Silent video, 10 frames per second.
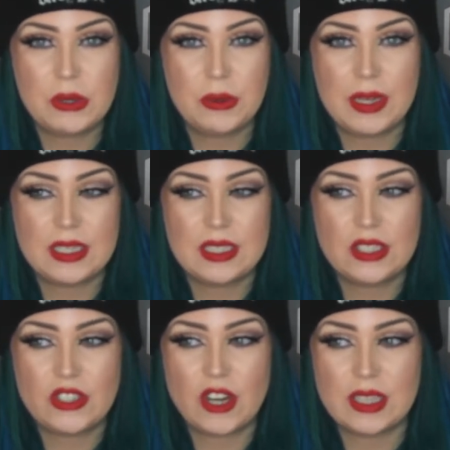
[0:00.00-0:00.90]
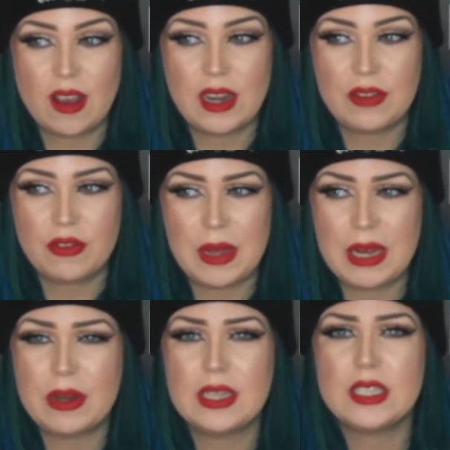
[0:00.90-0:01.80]
They didn't try to hide it from
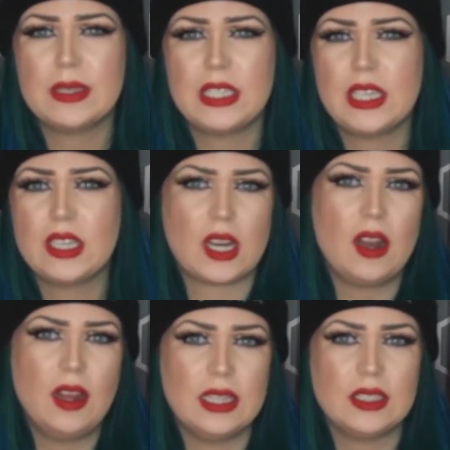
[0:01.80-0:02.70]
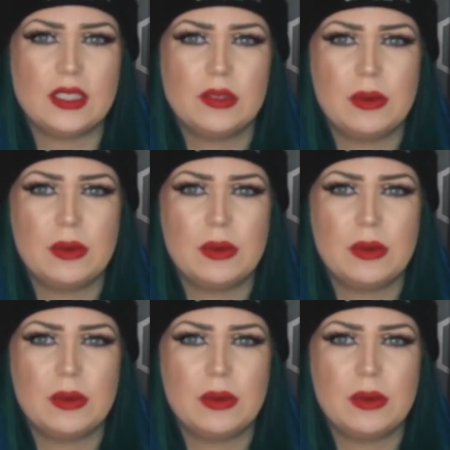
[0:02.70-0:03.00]
anyone, especially your clients as well.